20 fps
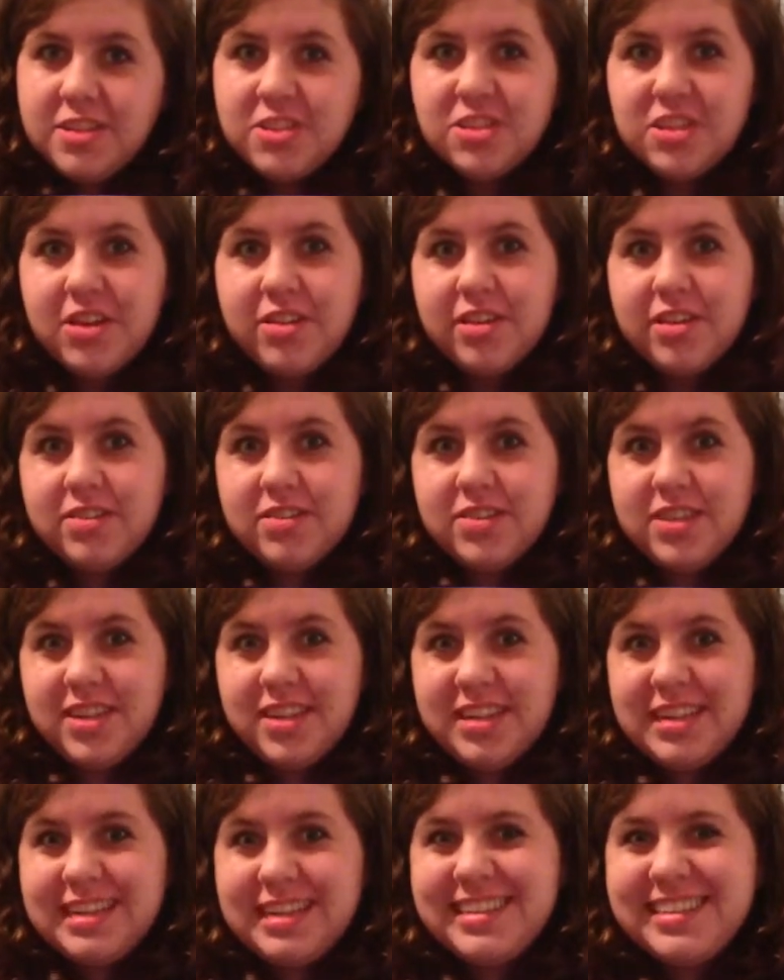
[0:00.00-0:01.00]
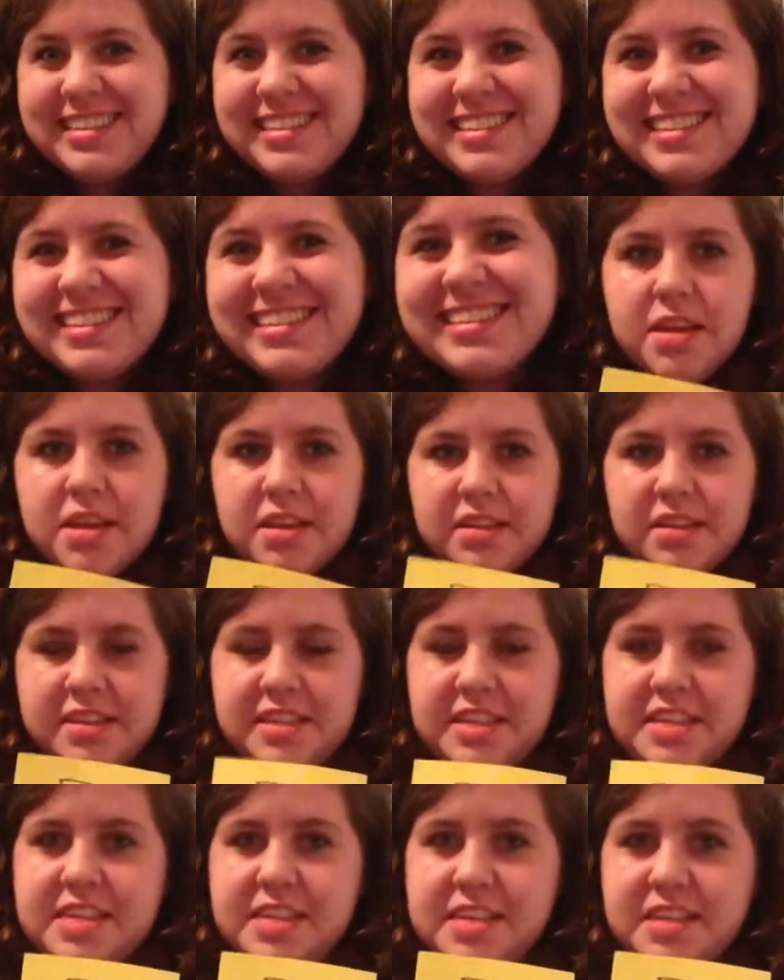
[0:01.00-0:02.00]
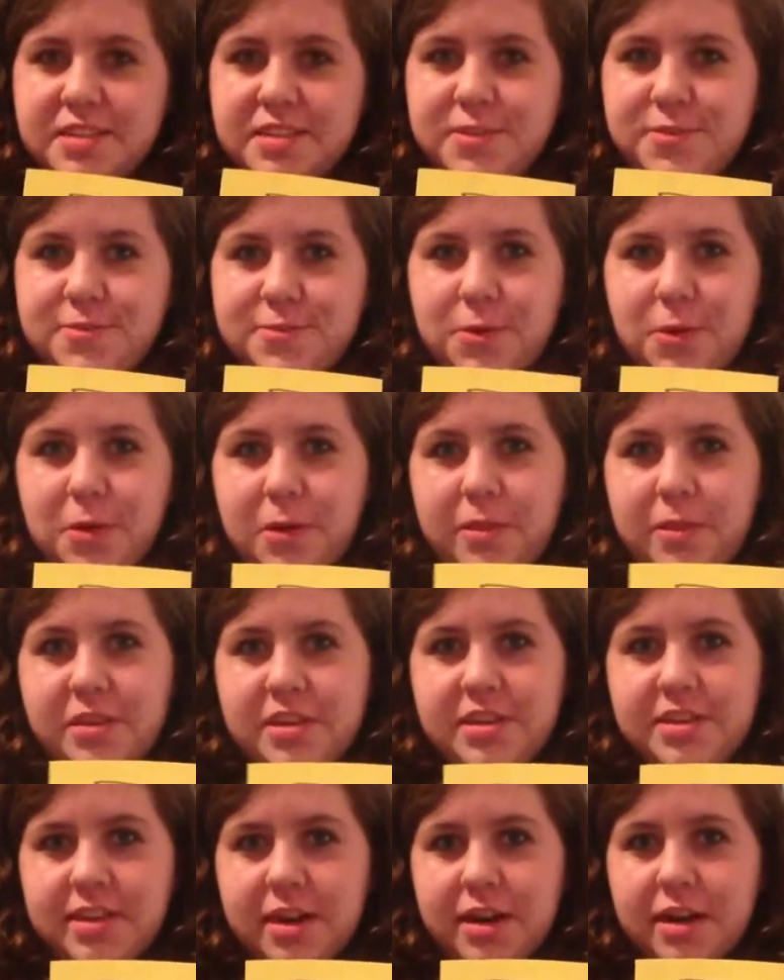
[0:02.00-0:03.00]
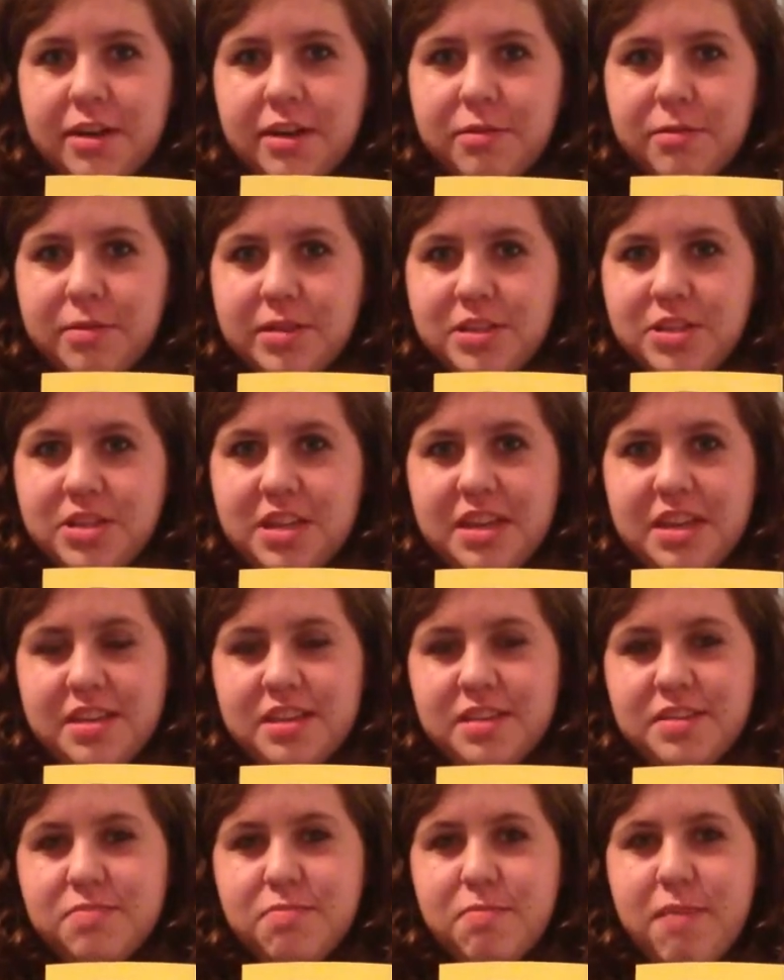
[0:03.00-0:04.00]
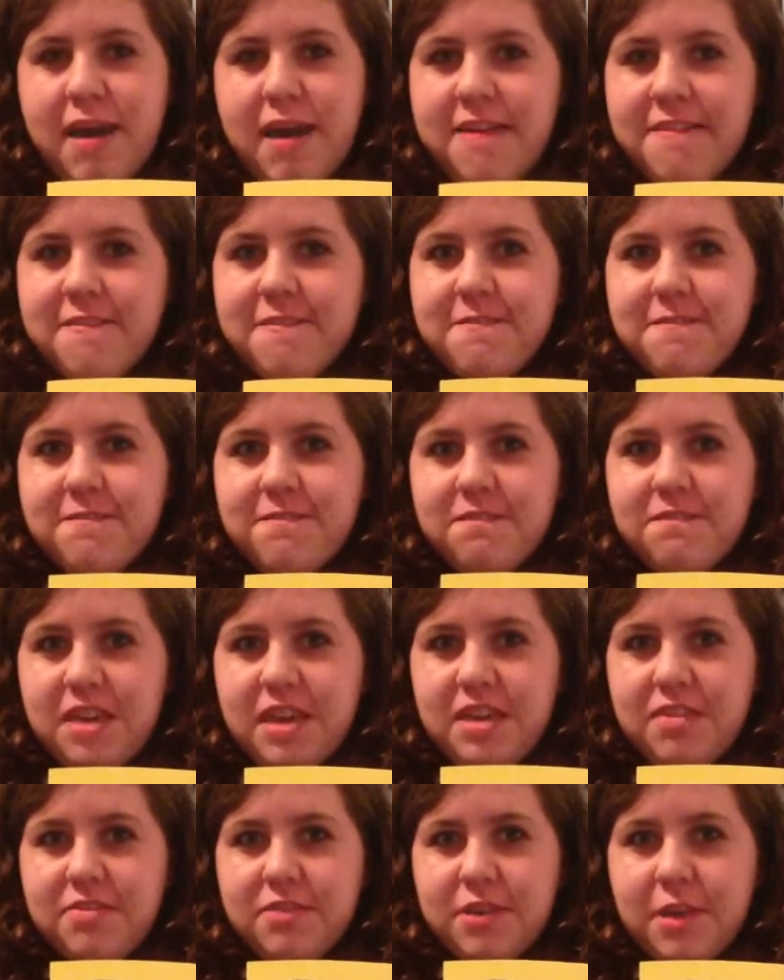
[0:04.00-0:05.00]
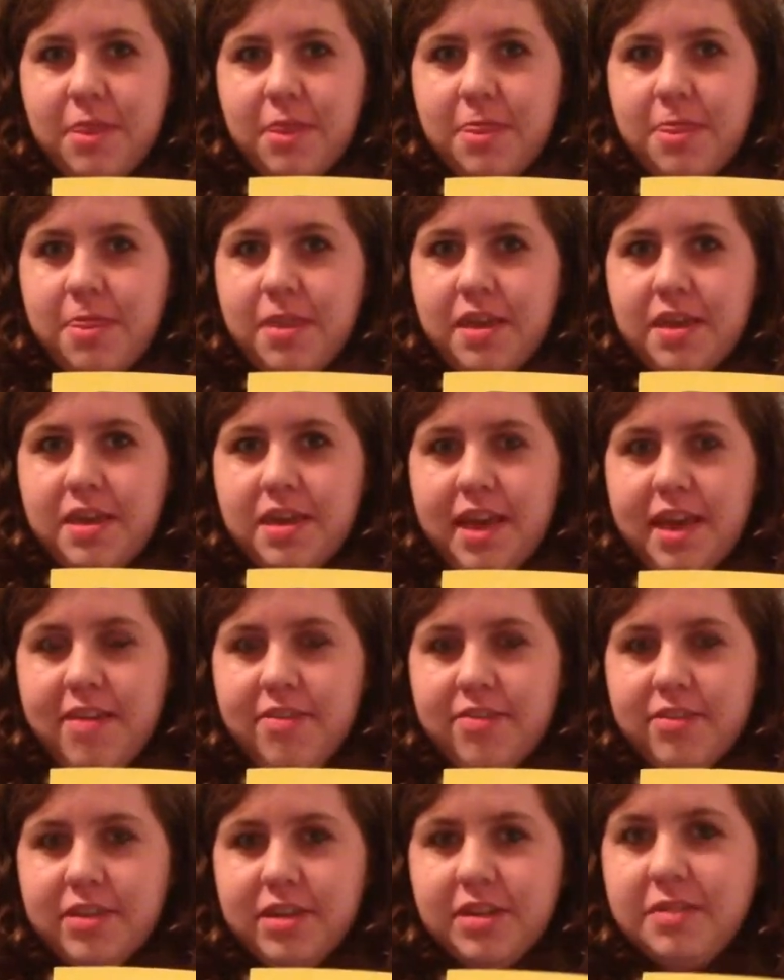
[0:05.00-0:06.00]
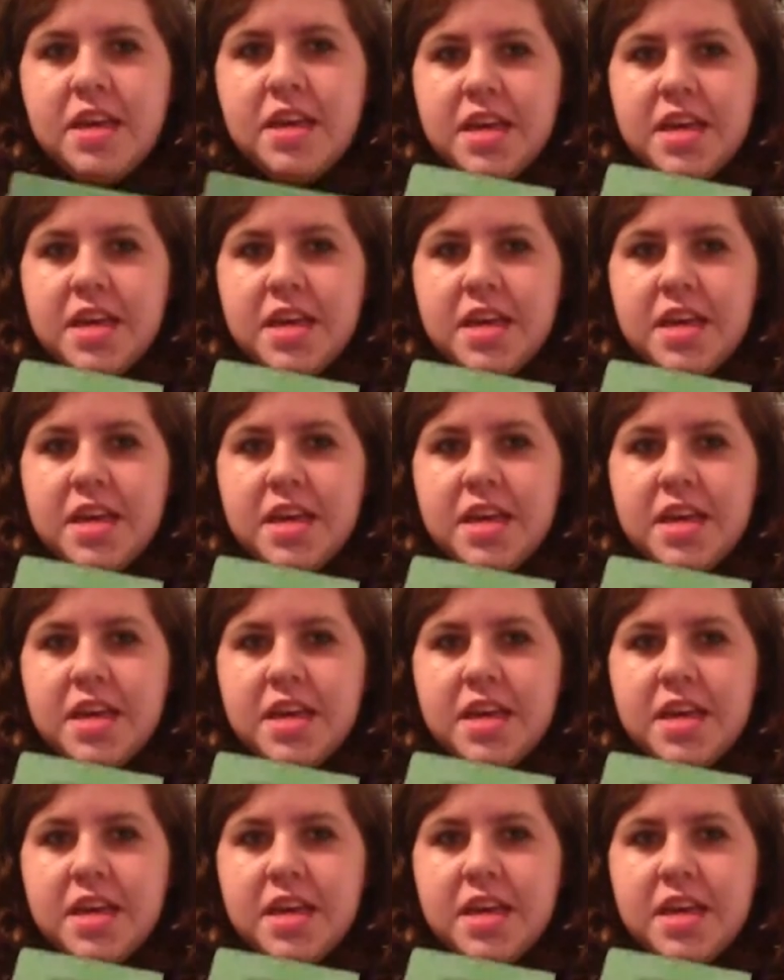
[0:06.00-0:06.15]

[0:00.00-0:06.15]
Shout out to her. D is for the dark, which is my favorite thing ever.